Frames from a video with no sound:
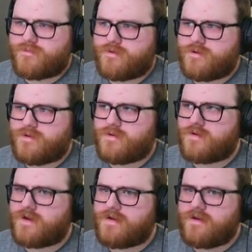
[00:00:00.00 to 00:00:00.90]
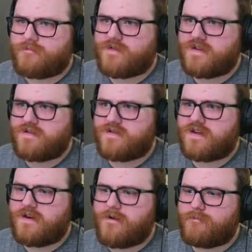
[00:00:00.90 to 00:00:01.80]
Okay, yep, that's the
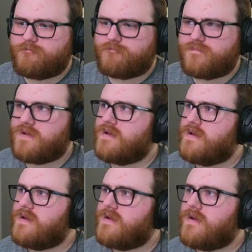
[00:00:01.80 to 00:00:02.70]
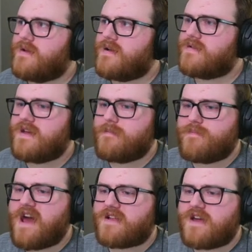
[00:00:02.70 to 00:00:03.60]
gear. And the
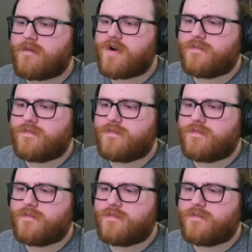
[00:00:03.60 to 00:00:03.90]
impact hammer.